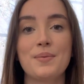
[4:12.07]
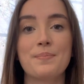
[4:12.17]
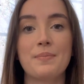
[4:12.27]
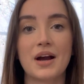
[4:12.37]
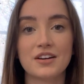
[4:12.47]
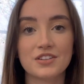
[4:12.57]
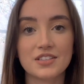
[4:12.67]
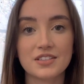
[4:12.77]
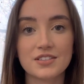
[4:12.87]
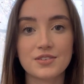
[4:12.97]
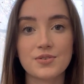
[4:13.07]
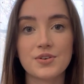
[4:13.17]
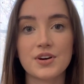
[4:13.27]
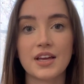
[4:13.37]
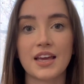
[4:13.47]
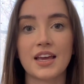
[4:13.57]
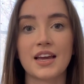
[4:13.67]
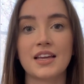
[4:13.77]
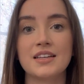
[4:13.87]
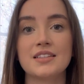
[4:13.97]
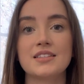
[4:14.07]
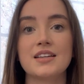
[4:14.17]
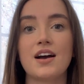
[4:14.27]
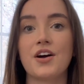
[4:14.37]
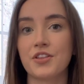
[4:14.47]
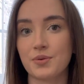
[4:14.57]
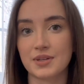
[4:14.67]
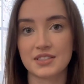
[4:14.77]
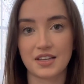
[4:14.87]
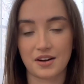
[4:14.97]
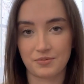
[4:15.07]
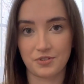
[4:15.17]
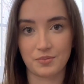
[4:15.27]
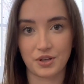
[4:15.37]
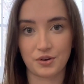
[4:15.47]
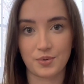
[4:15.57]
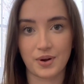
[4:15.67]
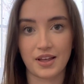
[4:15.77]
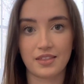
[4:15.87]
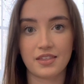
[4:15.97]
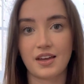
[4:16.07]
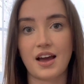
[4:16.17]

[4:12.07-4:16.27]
my nursing school and other ones that I'm familiar with